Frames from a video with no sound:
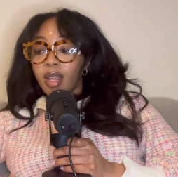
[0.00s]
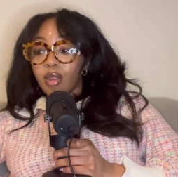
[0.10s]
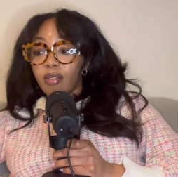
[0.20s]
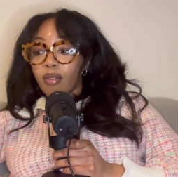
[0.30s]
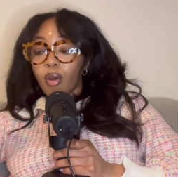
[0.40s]

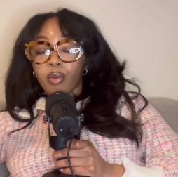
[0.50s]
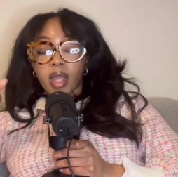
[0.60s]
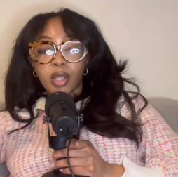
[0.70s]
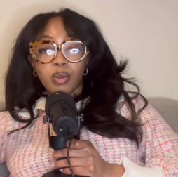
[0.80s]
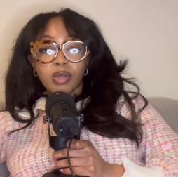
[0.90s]
the phone
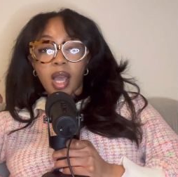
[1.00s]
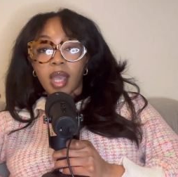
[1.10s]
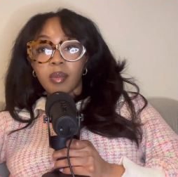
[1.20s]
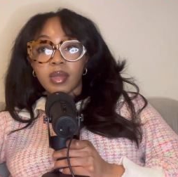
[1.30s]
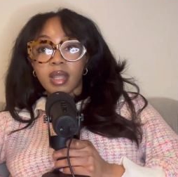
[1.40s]
that you
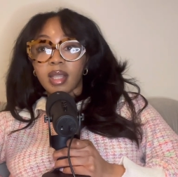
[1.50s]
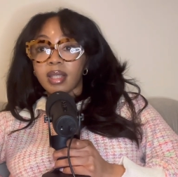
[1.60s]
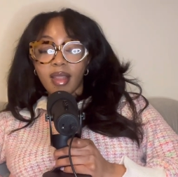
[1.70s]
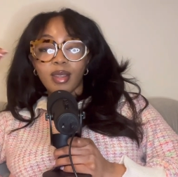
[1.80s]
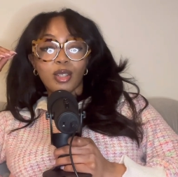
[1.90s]
typed
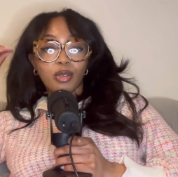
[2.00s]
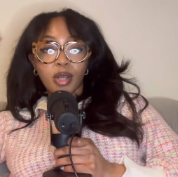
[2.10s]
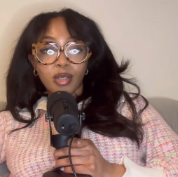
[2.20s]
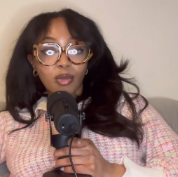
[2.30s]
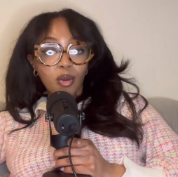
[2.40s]
this
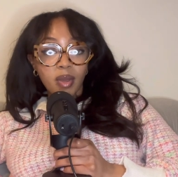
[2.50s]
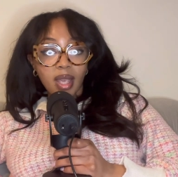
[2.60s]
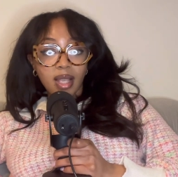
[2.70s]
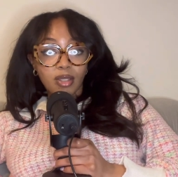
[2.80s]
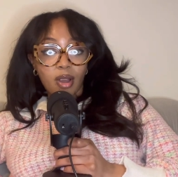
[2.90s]
transphobic
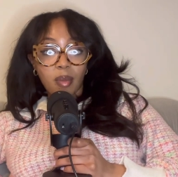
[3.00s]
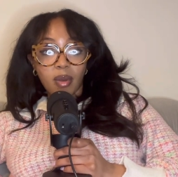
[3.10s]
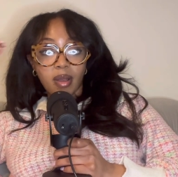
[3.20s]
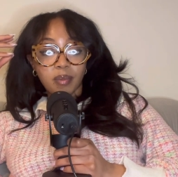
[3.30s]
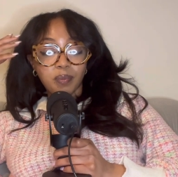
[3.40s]
ass crap
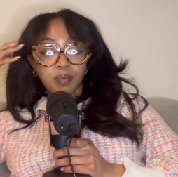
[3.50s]
on.